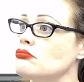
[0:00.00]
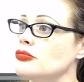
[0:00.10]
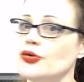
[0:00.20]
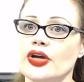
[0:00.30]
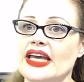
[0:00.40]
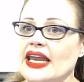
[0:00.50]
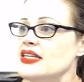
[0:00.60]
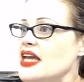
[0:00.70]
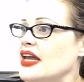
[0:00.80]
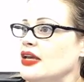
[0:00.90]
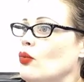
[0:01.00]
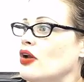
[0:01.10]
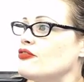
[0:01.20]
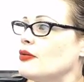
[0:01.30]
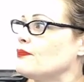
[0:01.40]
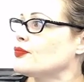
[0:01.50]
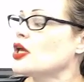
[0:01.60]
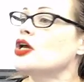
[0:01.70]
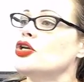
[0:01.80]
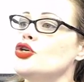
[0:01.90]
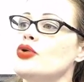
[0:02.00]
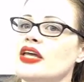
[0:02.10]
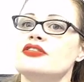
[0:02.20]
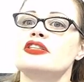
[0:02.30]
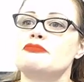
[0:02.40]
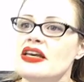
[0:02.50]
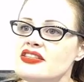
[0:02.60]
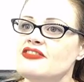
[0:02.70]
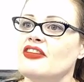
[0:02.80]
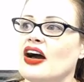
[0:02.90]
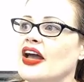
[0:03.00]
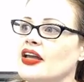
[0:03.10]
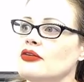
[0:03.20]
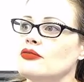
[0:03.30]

You could get into any one of them. You can specify